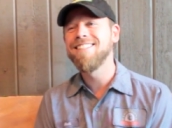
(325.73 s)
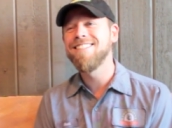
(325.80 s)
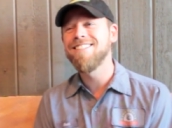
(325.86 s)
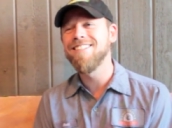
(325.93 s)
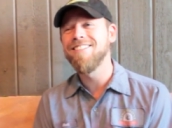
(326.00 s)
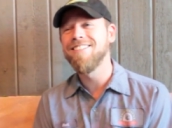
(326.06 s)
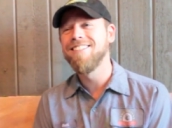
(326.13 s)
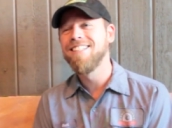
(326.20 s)

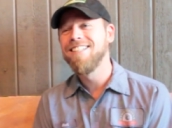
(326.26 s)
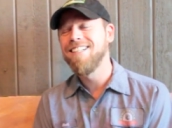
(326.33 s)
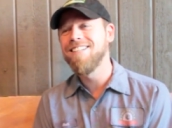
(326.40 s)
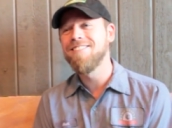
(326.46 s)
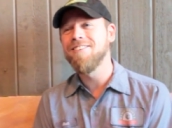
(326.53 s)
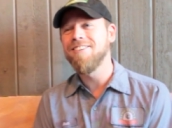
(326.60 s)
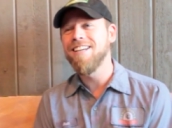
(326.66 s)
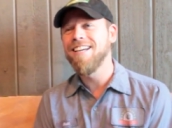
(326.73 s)
So
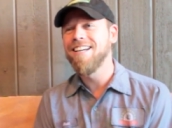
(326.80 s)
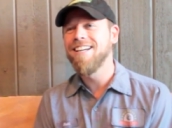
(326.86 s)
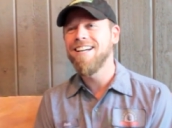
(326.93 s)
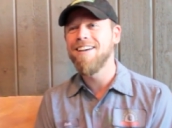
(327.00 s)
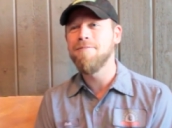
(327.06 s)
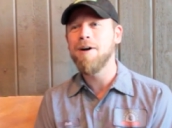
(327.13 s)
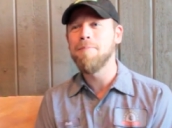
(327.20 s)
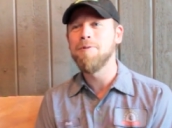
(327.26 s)
it's okay.
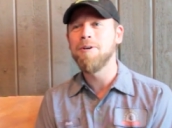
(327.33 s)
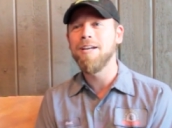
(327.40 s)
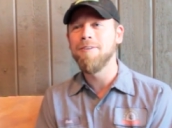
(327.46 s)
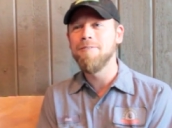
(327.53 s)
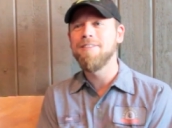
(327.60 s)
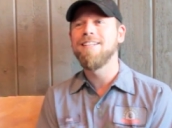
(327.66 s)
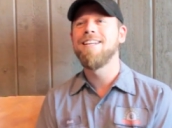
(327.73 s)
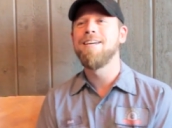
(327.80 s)
I I'm
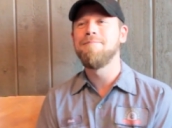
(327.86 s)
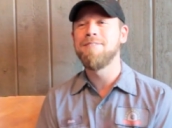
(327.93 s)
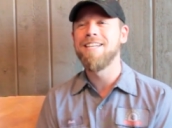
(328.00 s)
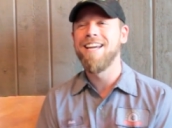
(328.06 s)
okay with the name